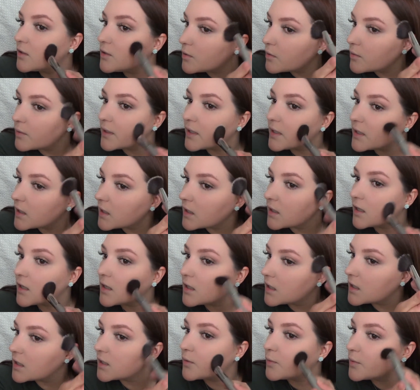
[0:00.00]
we're
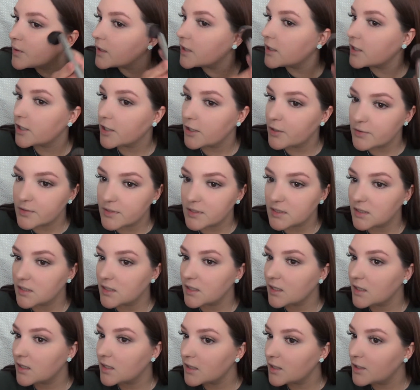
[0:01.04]

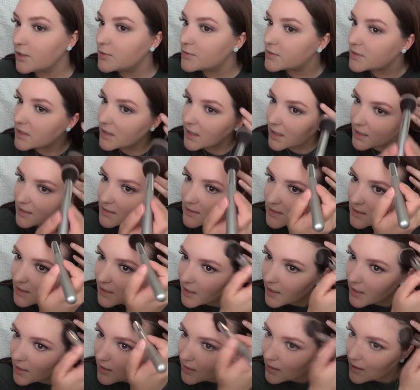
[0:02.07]
using that
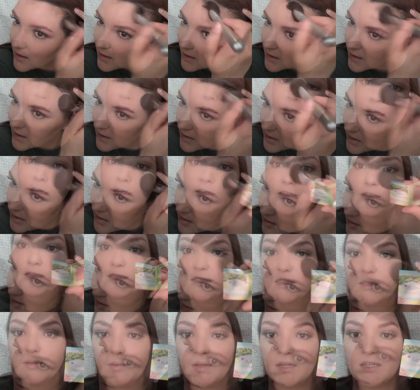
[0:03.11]
today.
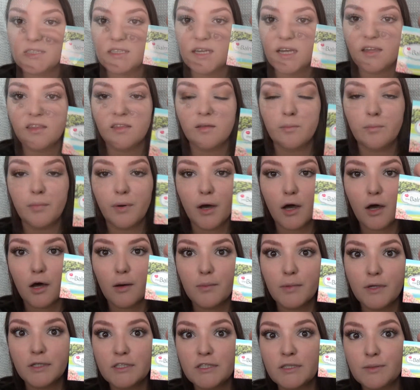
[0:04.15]
Next, I'm gonna take the
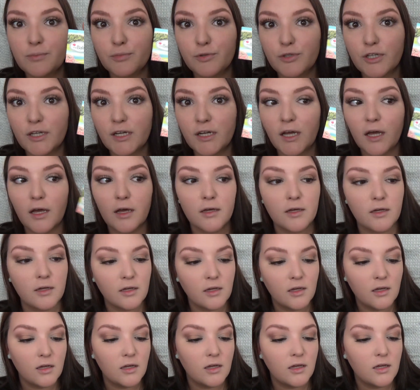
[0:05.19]
Balm Spring
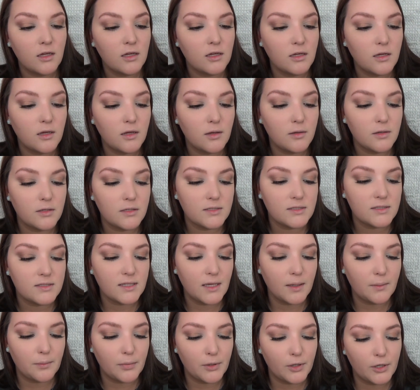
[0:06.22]

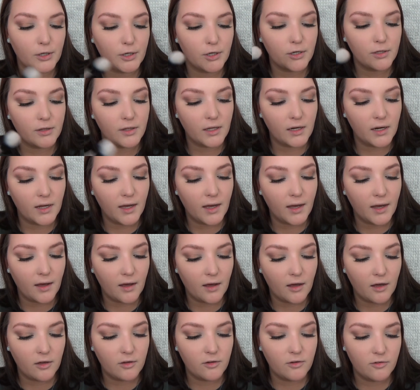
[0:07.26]
sampler that I
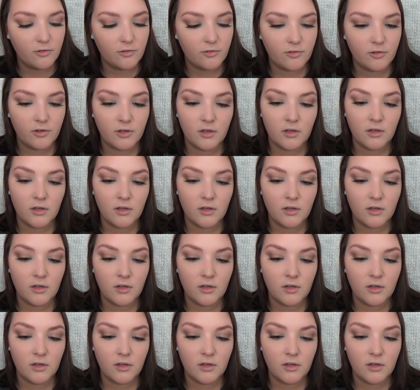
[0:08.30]
have,